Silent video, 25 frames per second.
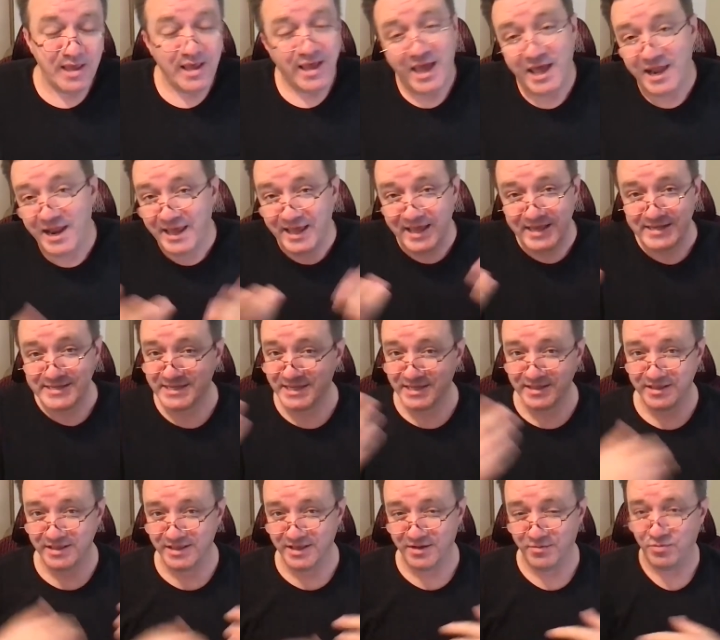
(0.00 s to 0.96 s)
and I guess
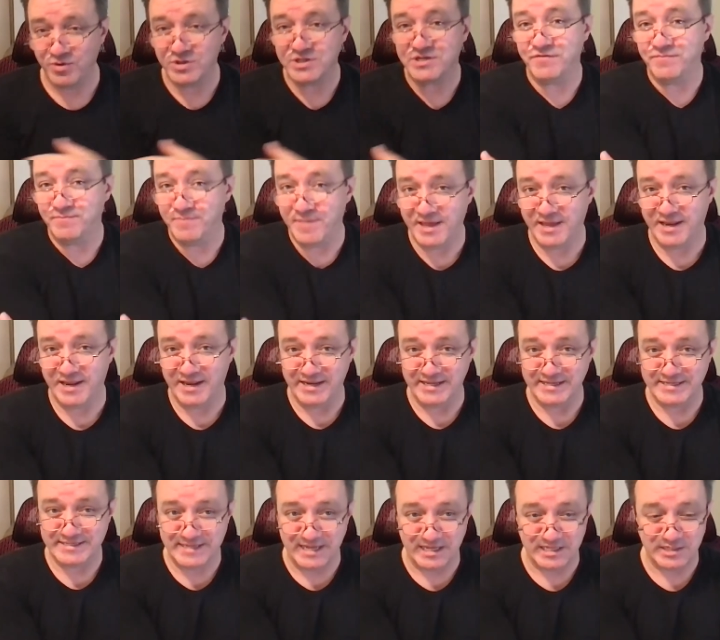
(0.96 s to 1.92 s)
it wouldn't have made any
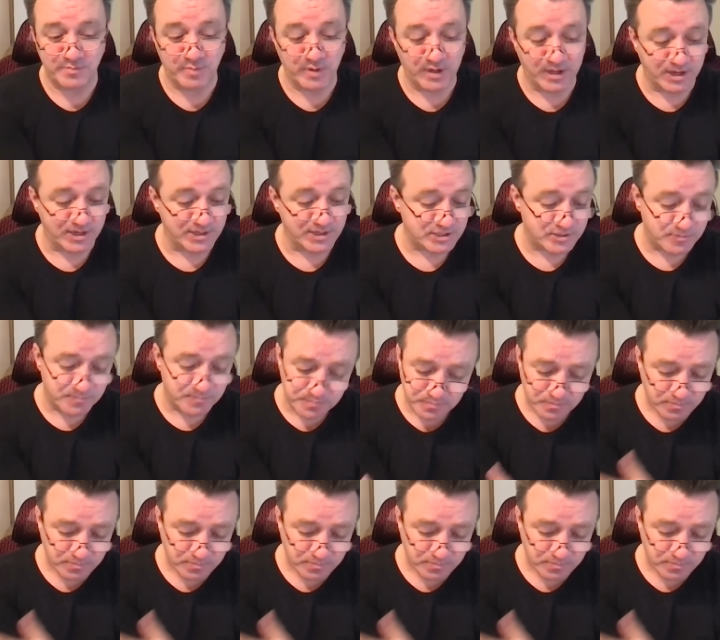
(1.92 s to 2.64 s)
sense because